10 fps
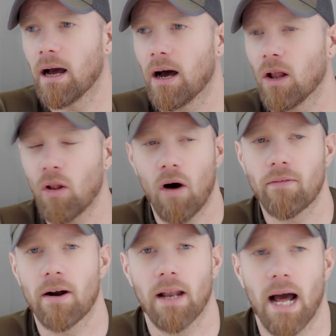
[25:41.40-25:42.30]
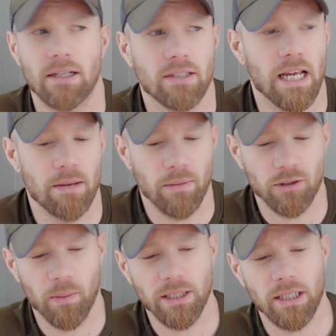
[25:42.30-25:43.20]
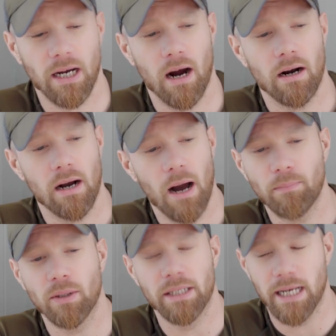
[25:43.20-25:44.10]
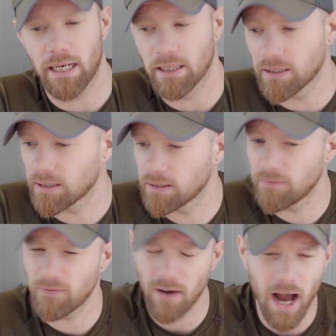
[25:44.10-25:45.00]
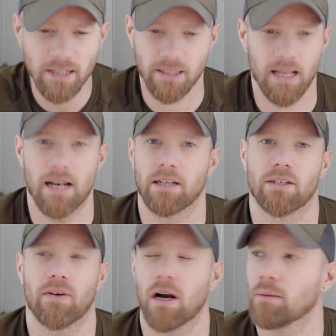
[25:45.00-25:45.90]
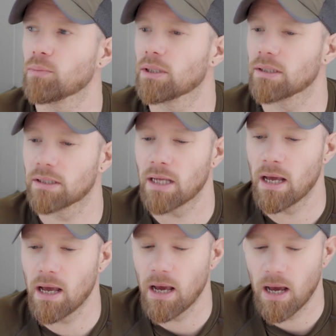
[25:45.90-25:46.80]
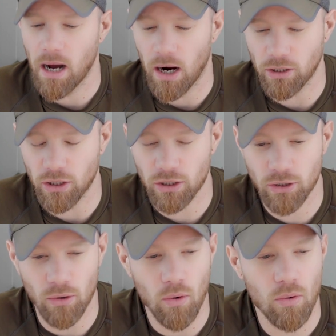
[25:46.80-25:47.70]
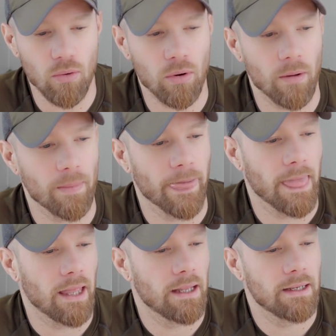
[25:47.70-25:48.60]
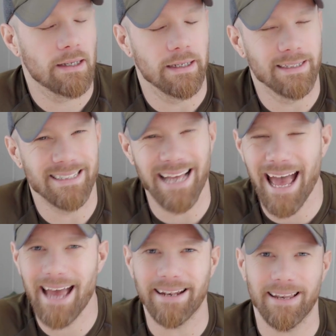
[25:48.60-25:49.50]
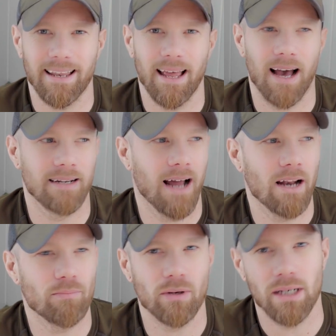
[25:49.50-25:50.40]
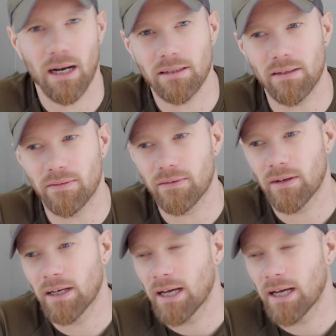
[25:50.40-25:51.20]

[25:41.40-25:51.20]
a lot of our landscape, especially our upland areas, vast areas of our uplands, are just so dead and unproductive.